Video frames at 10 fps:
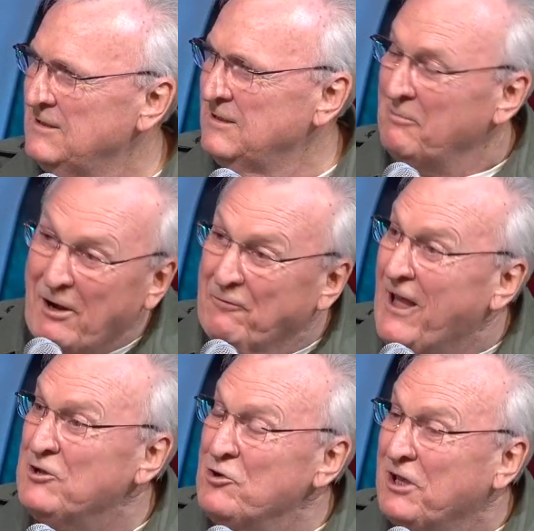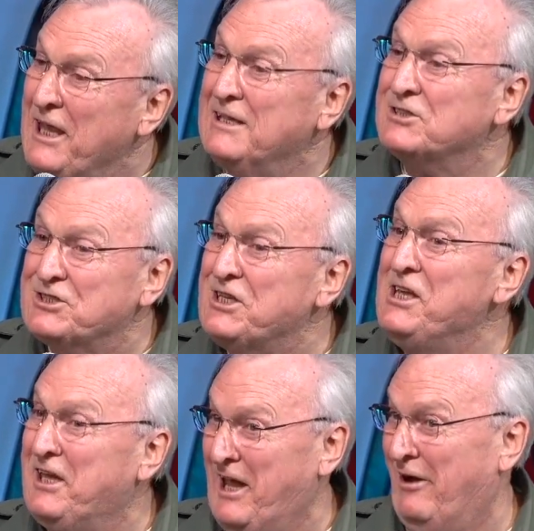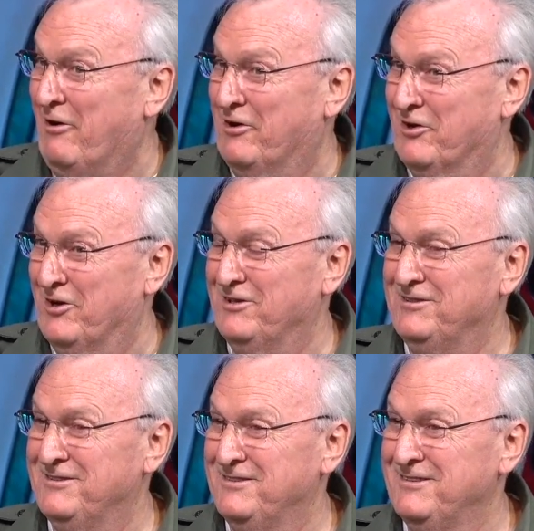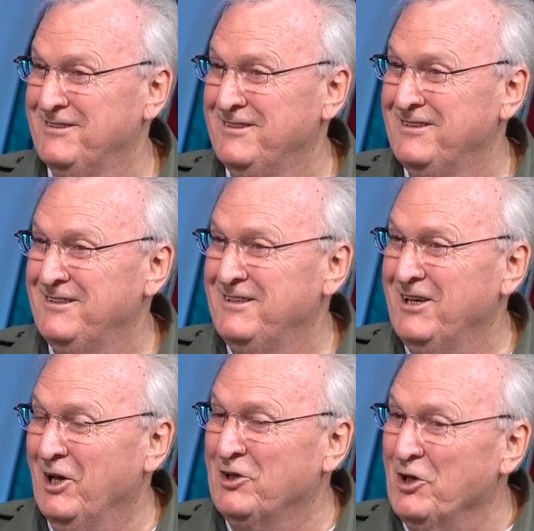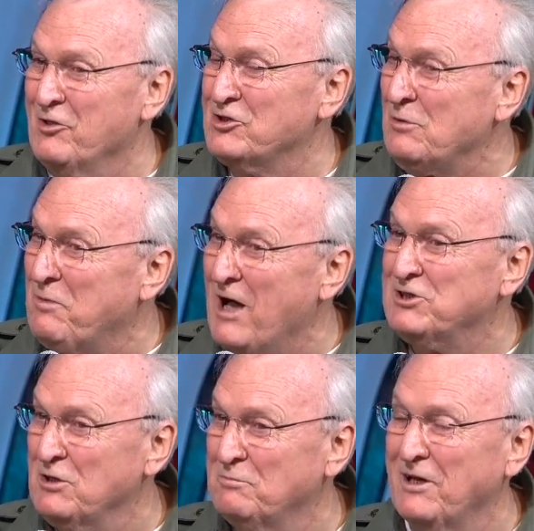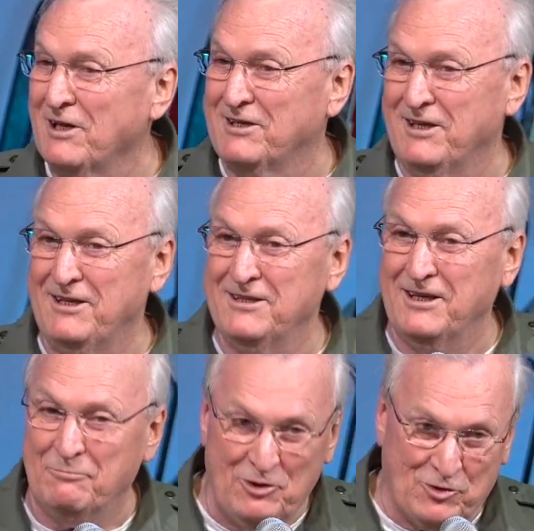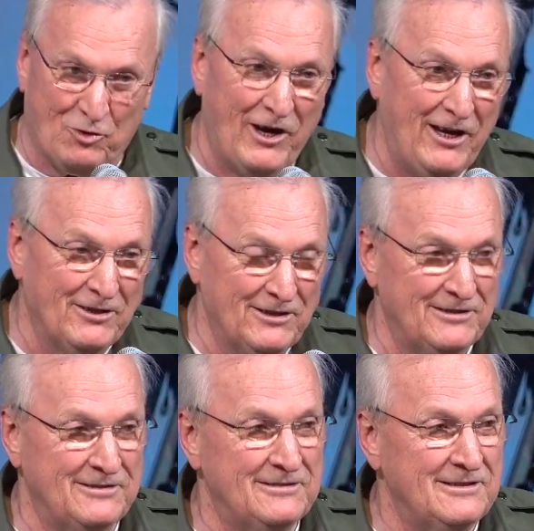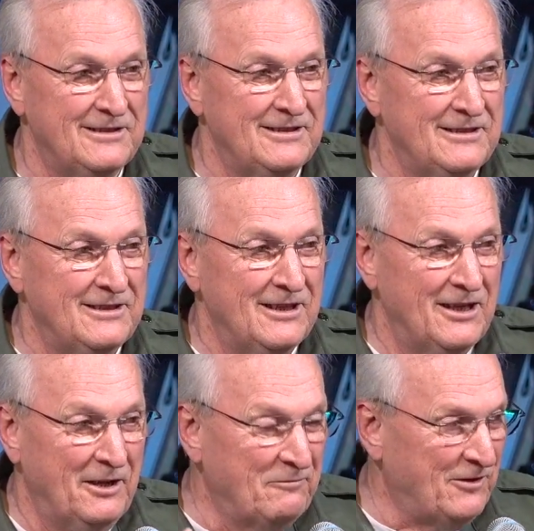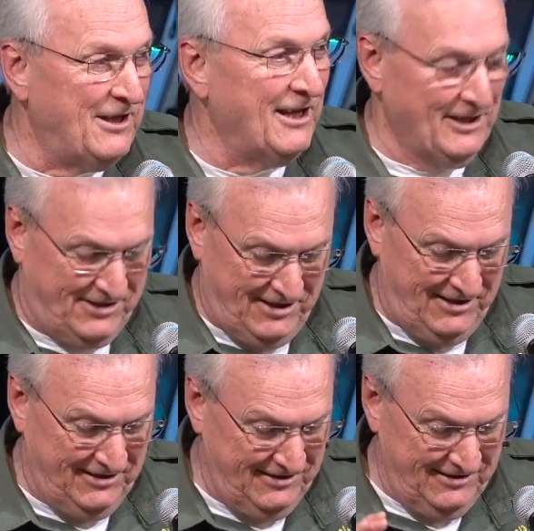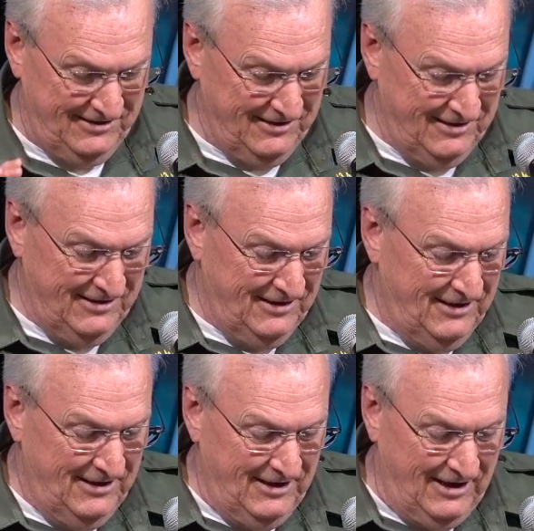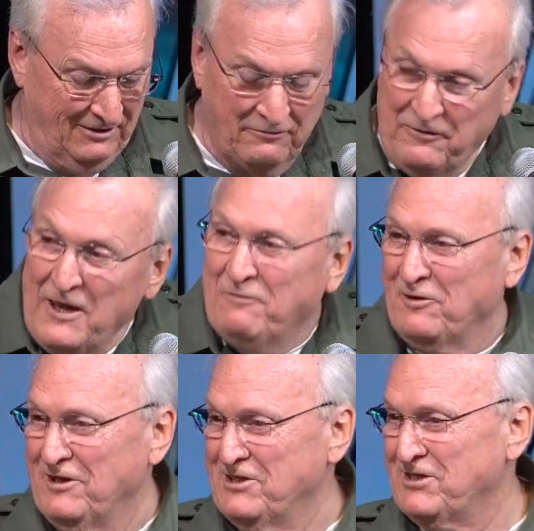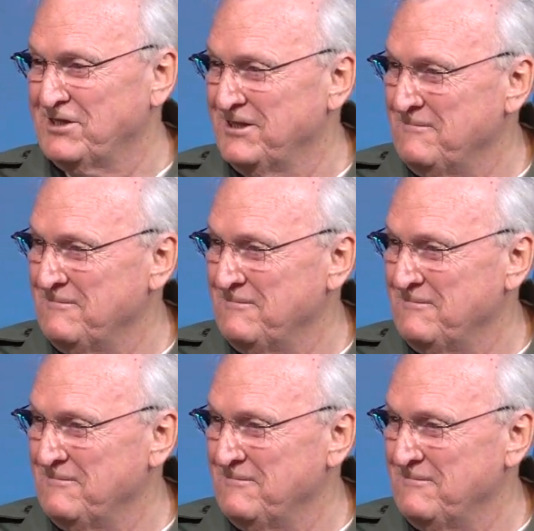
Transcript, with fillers: Matter of fact, you can't see character until there's a possibility of betrayal, infidelity, unfaithfulness.